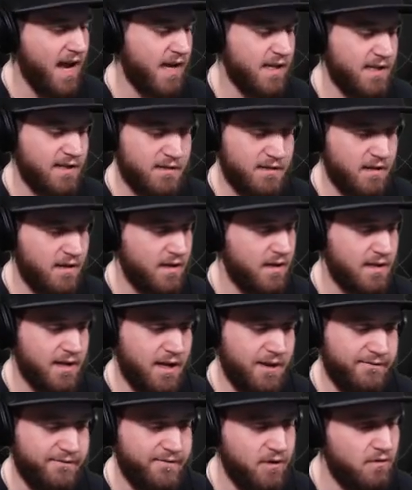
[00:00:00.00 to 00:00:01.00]
has, it has
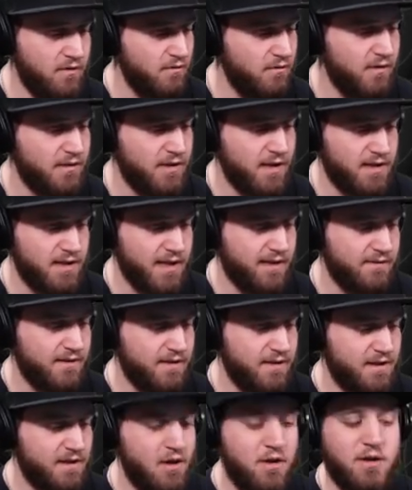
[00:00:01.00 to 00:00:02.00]
no fuel, it doesn't have
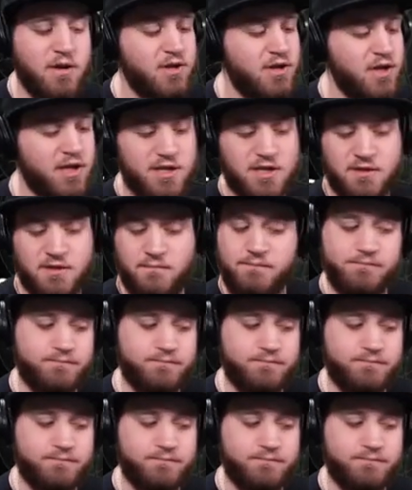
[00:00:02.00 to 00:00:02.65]
this. So you can just